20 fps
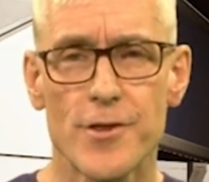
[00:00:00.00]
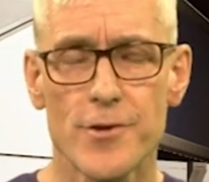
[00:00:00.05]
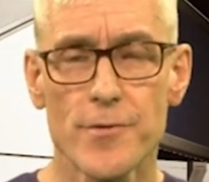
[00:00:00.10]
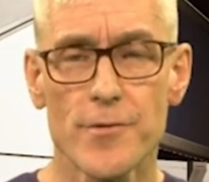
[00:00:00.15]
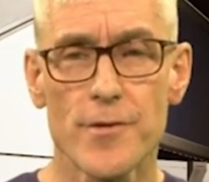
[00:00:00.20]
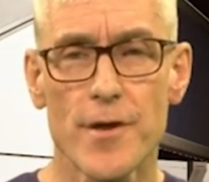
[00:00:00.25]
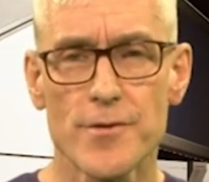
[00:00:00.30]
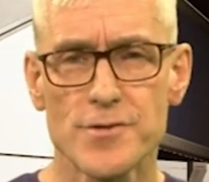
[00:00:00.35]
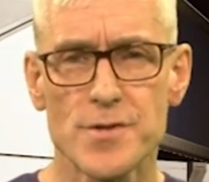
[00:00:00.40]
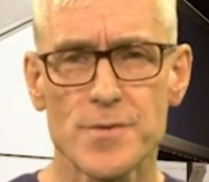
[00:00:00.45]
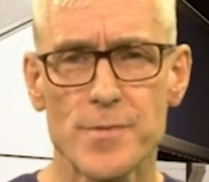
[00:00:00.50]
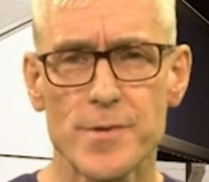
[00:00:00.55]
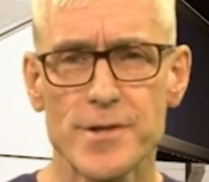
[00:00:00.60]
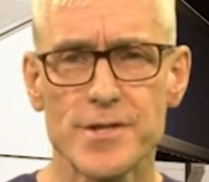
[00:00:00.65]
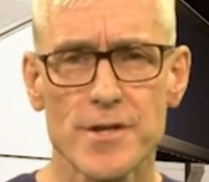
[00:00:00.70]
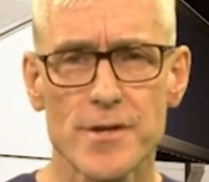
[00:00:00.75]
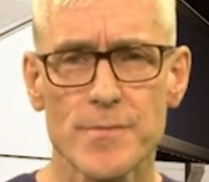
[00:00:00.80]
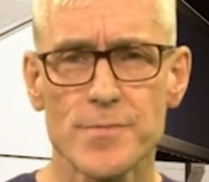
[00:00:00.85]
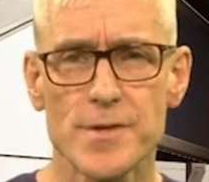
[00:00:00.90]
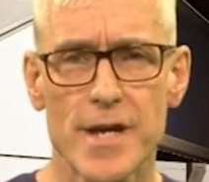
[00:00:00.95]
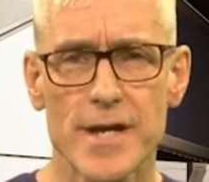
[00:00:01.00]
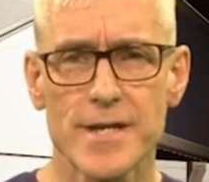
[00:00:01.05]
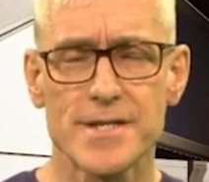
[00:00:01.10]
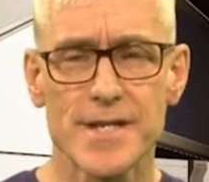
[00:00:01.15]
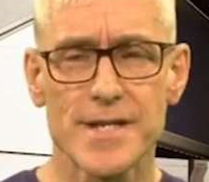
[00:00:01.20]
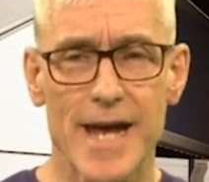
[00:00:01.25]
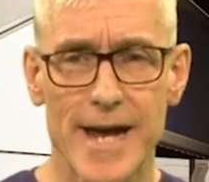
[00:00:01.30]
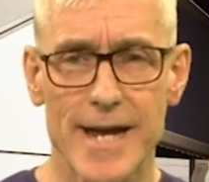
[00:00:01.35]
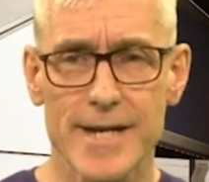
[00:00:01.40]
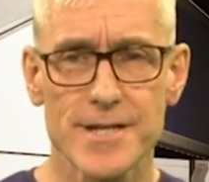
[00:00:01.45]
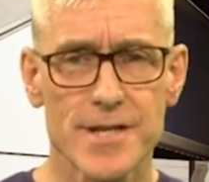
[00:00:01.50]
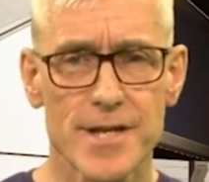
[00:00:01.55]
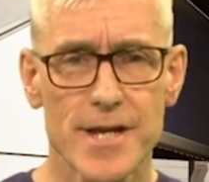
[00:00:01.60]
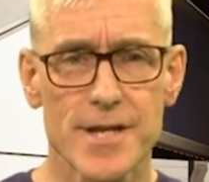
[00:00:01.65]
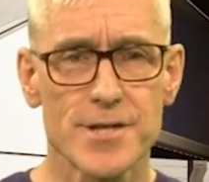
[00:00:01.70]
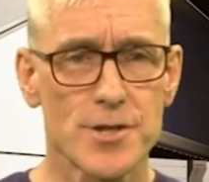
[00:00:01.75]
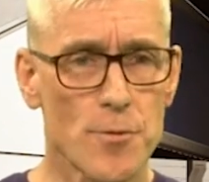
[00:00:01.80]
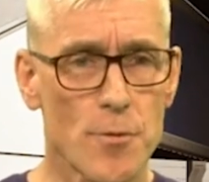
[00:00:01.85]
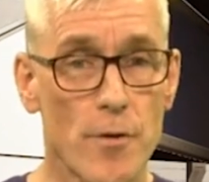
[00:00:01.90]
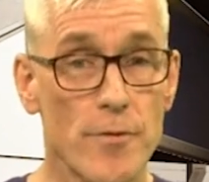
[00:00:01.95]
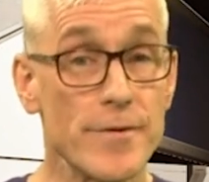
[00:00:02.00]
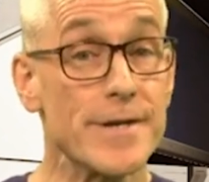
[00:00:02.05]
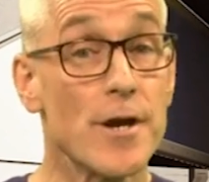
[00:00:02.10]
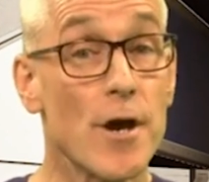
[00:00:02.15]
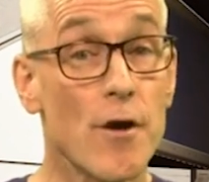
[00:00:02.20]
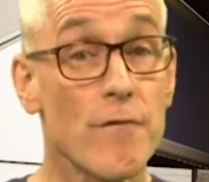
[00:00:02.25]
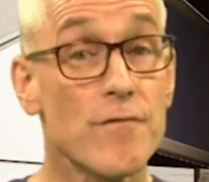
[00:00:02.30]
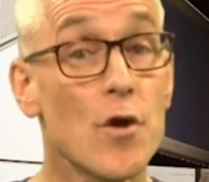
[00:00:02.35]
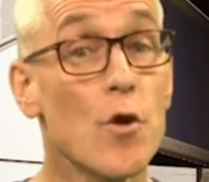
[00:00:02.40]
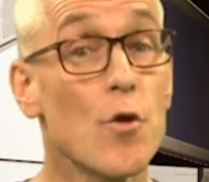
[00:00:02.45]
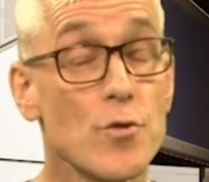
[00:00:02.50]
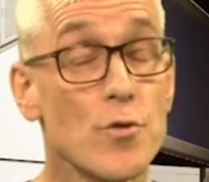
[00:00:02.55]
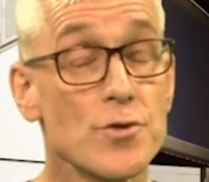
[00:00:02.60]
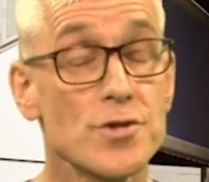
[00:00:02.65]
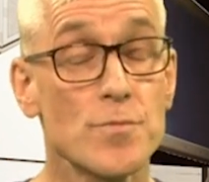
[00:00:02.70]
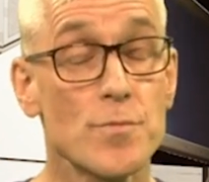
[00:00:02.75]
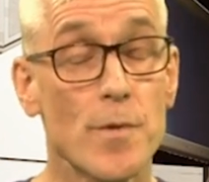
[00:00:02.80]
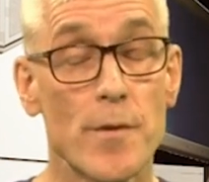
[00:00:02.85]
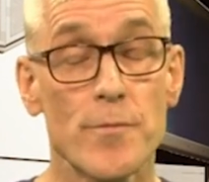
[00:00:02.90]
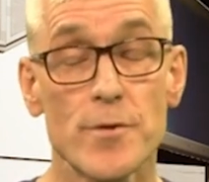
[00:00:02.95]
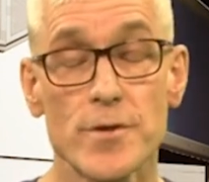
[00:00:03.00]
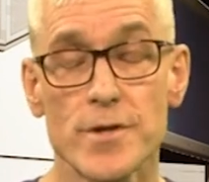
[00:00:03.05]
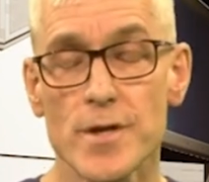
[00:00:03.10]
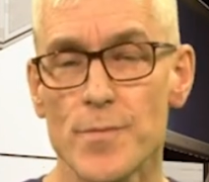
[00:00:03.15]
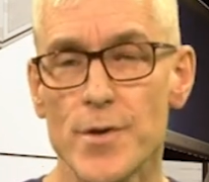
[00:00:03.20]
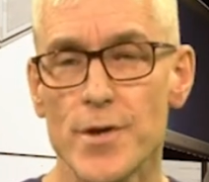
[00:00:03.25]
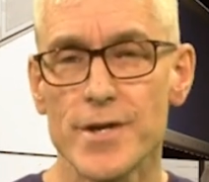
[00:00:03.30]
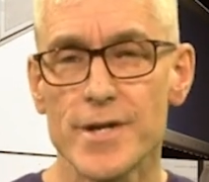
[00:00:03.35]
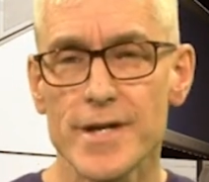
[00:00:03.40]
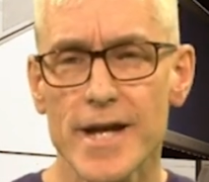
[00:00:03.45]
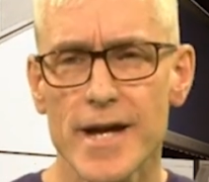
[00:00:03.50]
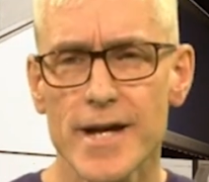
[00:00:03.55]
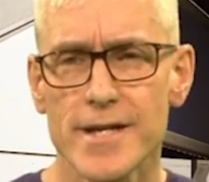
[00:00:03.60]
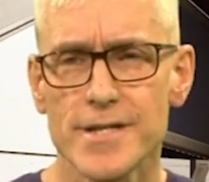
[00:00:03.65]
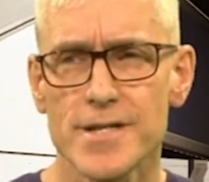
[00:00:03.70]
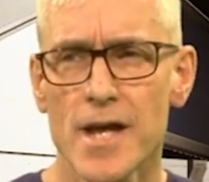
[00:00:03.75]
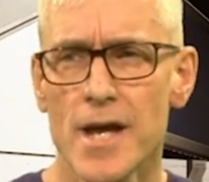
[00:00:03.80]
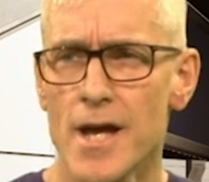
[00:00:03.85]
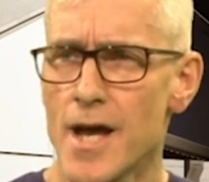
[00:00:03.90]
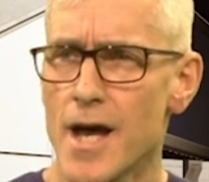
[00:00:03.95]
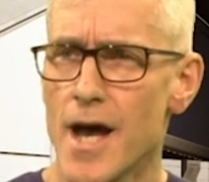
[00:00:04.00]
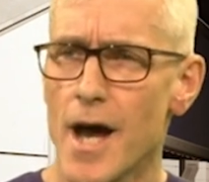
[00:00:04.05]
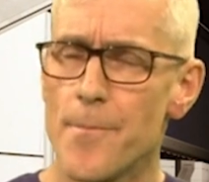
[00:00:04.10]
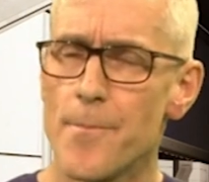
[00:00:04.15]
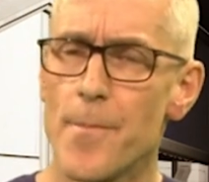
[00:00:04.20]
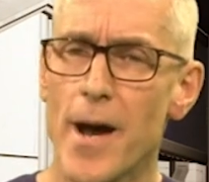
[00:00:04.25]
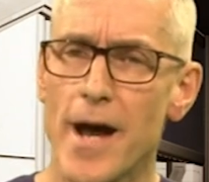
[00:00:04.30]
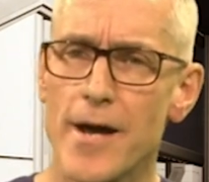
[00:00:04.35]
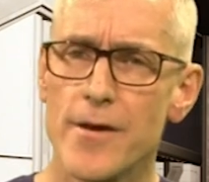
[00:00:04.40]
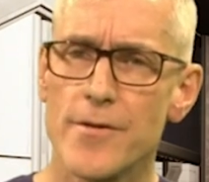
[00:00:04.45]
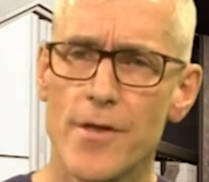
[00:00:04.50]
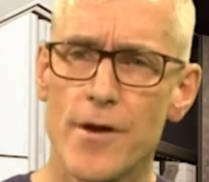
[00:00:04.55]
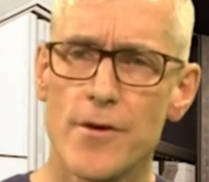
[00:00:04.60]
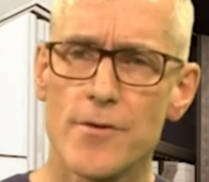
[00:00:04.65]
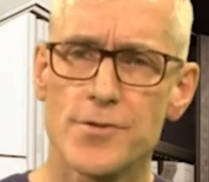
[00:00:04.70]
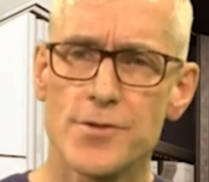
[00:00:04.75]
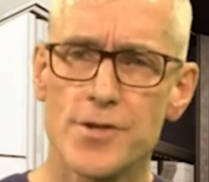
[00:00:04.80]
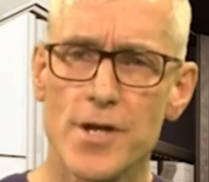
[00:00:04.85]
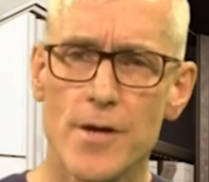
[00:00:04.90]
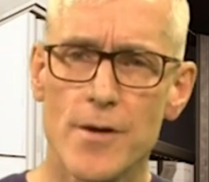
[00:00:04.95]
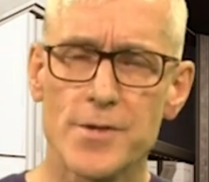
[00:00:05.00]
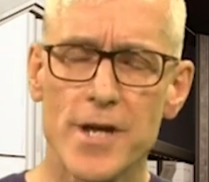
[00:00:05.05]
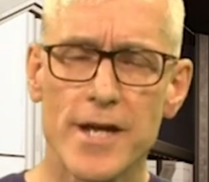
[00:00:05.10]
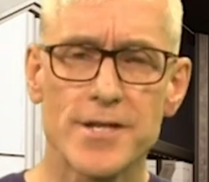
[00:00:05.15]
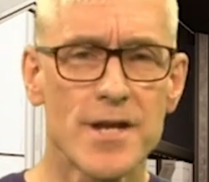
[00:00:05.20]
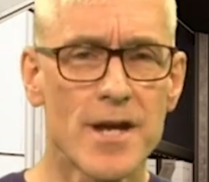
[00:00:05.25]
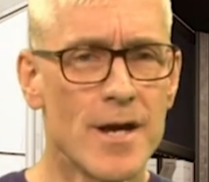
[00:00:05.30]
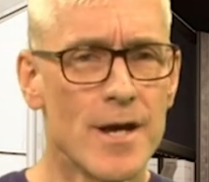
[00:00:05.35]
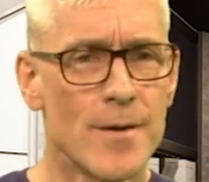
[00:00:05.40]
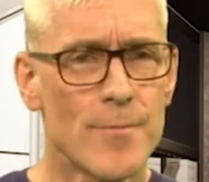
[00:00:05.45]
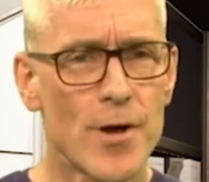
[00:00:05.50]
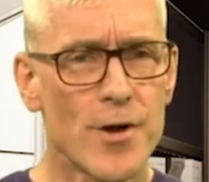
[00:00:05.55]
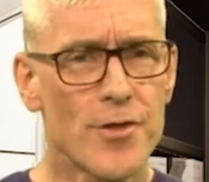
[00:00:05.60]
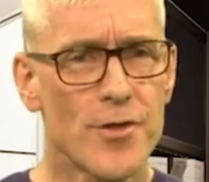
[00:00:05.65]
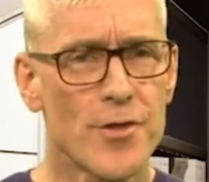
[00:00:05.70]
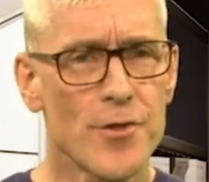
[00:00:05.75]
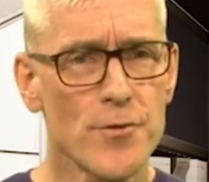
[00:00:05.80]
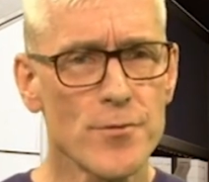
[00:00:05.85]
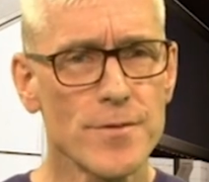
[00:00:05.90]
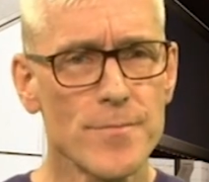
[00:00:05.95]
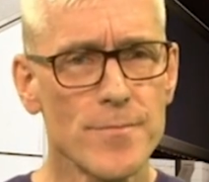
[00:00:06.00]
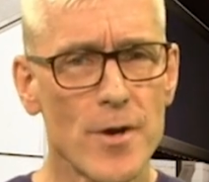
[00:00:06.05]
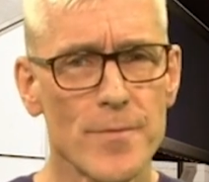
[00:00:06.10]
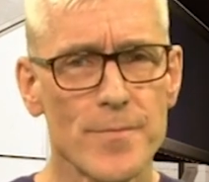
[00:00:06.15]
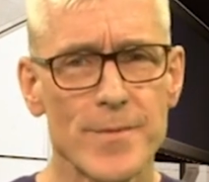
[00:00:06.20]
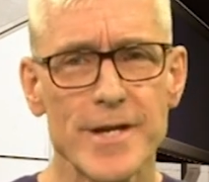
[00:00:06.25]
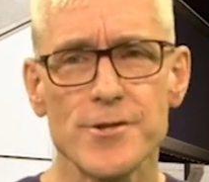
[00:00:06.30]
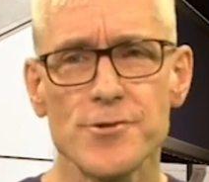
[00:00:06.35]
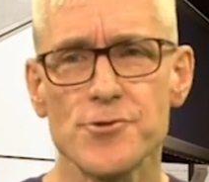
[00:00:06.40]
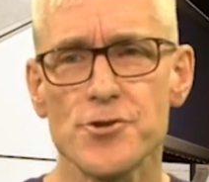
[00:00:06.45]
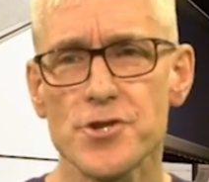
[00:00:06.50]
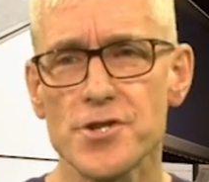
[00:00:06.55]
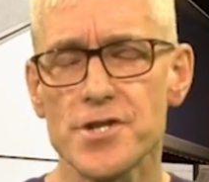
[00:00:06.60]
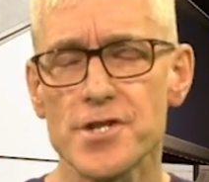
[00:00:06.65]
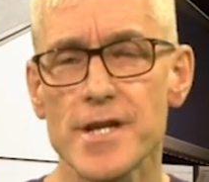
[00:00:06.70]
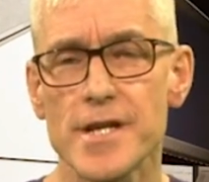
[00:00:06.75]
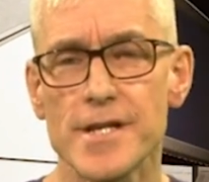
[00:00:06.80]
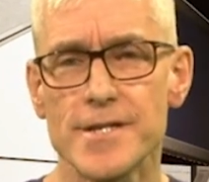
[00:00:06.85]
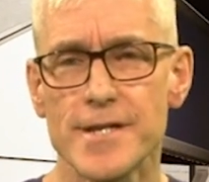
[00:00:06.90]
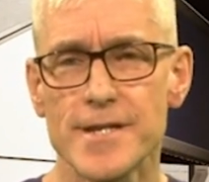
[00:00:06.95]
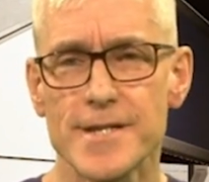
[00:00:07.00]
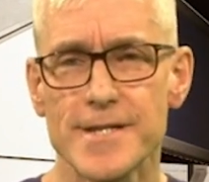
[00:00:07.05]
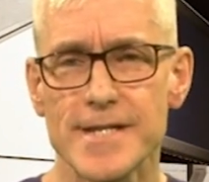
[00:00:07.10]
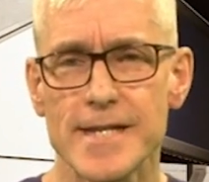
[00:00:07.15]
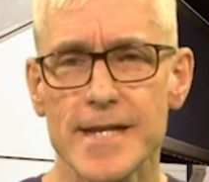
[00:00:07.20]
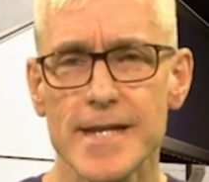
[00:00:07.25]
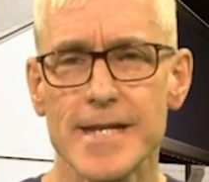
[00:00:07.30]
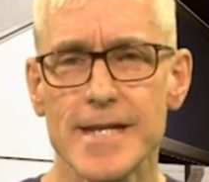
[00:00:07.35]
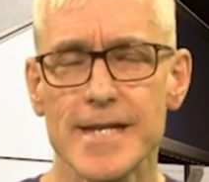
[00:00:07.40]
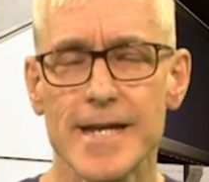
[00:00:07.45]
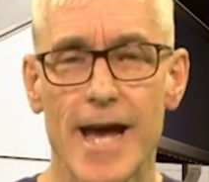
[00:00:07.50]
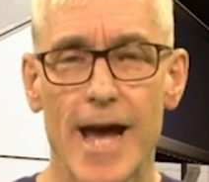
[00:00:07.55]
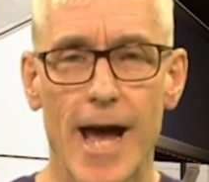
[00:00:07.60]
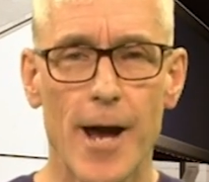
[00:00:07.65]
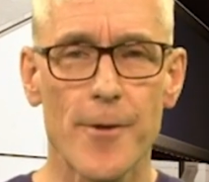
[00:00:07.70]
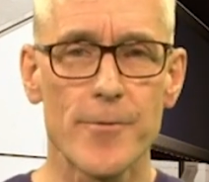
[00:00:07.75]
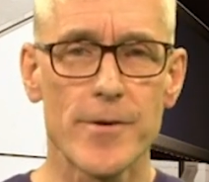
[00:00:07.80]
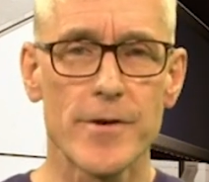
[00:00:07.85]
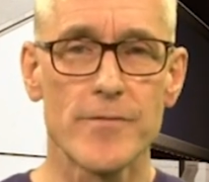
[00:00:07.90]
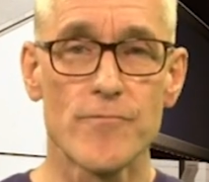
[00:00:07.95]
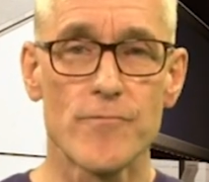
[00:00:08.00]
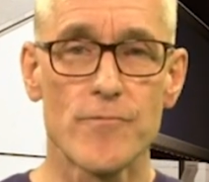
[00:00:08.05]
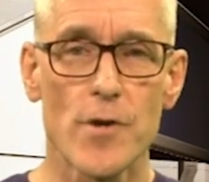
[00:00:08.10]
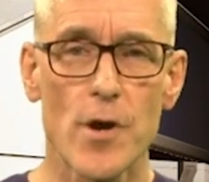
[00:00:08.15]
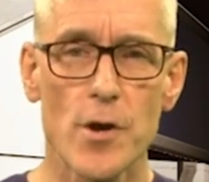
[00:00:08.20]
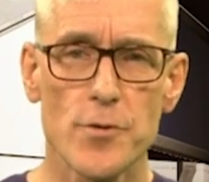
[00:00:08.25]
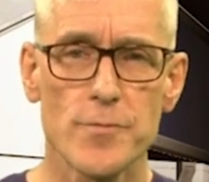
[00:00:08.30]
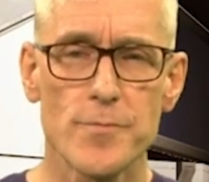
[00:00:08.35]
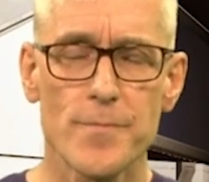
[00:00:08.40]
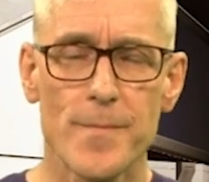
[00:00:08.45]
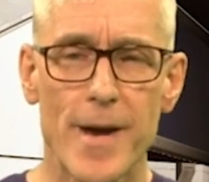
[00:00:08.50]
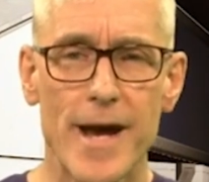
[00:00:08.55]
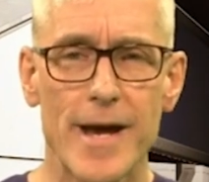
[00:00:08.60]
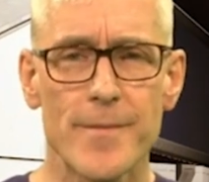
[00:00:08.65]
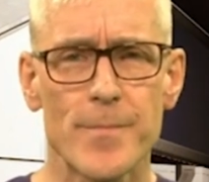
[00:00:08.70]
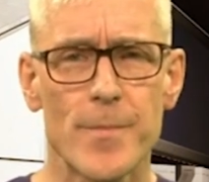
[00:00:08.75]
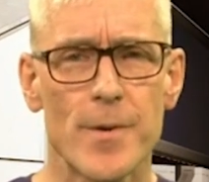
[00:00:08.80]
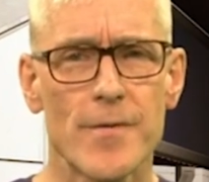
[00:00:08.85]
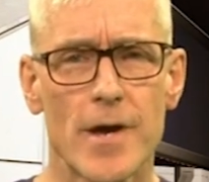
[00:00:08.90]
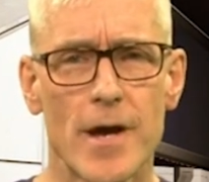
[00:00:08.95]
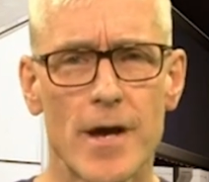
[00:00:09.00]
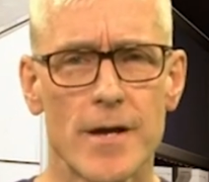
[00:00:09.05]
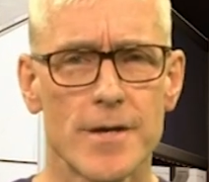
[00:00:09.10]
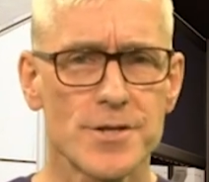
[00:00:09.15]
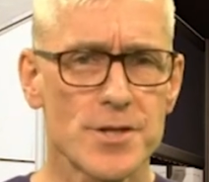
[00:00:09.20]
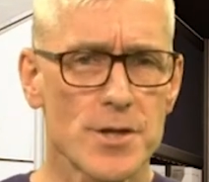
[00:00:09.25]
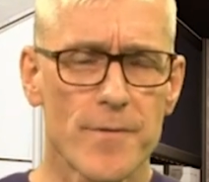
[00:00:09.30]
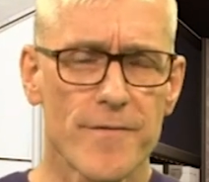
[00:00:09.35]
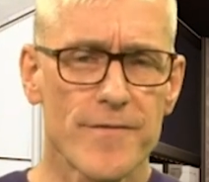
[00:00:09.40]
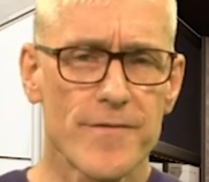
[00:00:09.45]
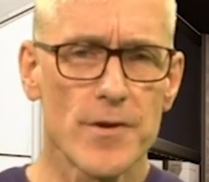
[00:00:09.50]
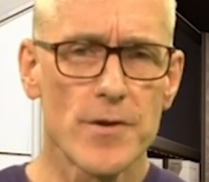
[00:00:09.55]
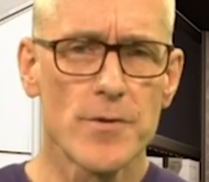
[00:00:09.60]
through those sprint updates, access to Orin. Of course, we will communicate about those updates. But I thought you might be interested to see our roadmap. Some